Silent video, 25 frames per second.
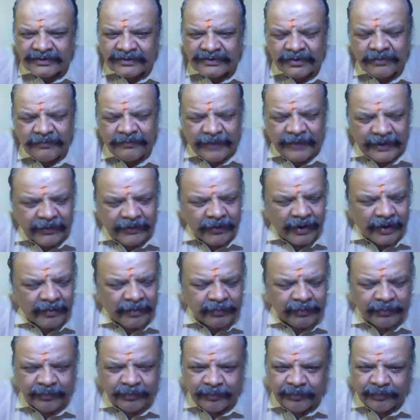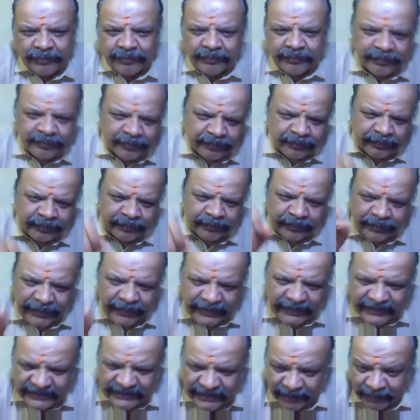So when you are,
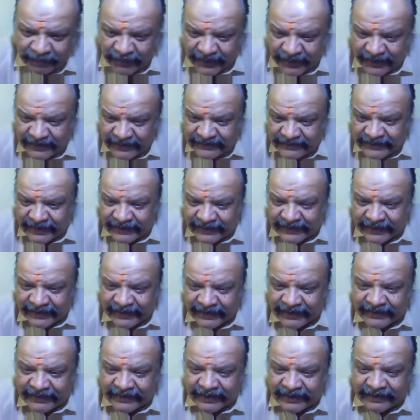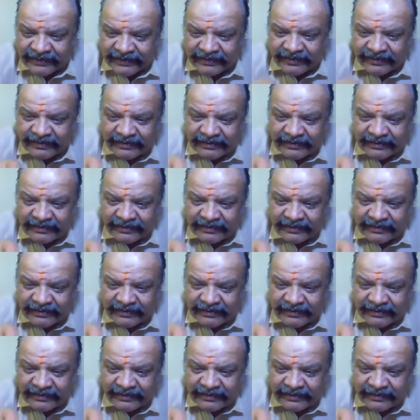somebody is getting it at